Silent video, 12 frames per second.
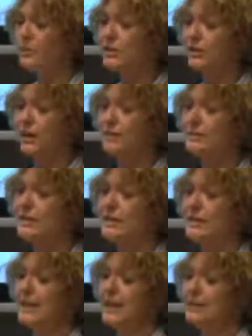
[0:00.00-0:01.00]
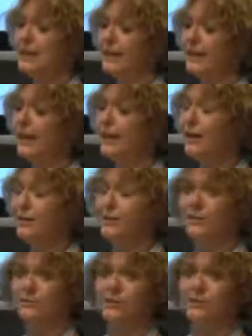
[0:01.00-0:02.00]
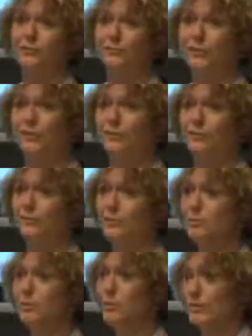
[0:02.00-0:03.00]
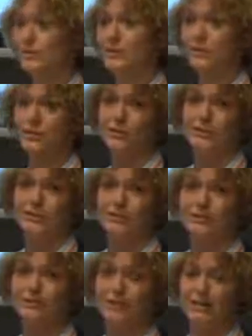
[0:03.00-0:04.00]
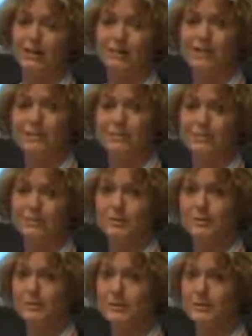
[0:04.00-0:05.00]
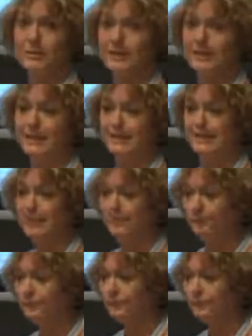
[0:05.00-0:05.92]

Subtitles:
So that means it's actually not a very good marker for what we wanted to do, which is differentiate subgroups of diabetes.